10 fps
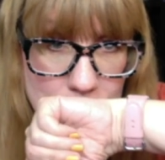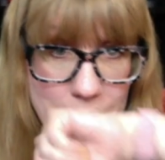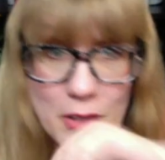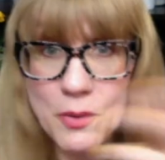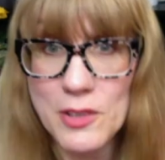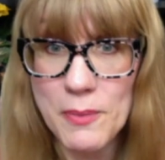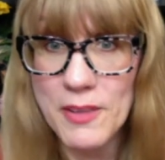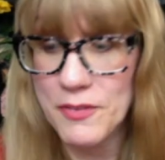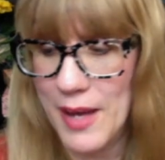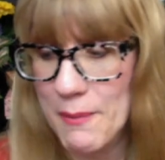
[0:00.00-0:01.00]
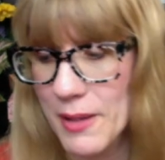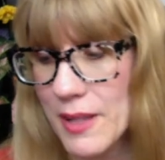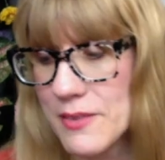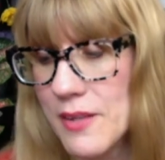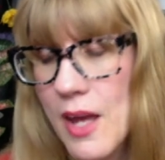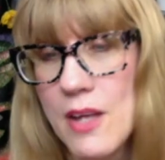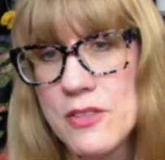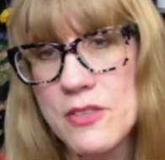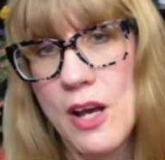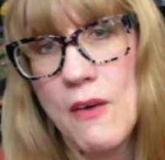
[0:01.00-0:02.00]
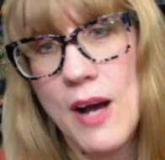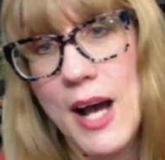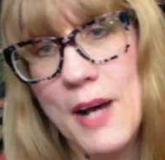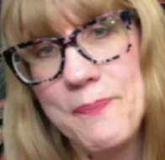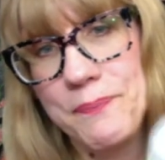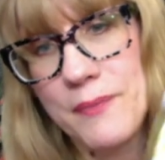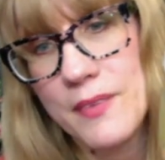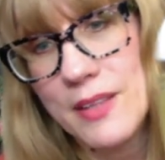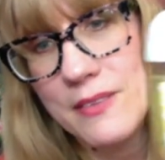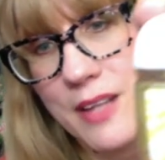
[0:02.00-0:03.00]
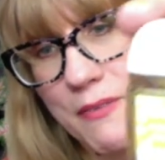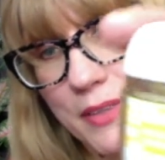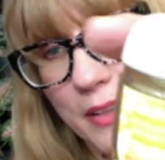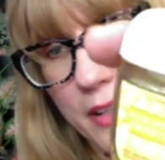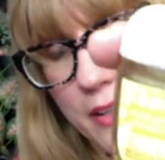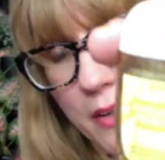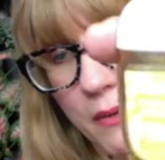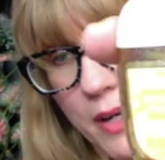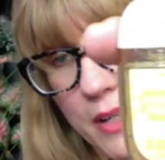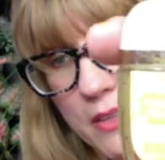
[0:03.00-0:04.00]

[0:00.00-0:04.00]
This one smells fabulous. So um, that's definitely a good one.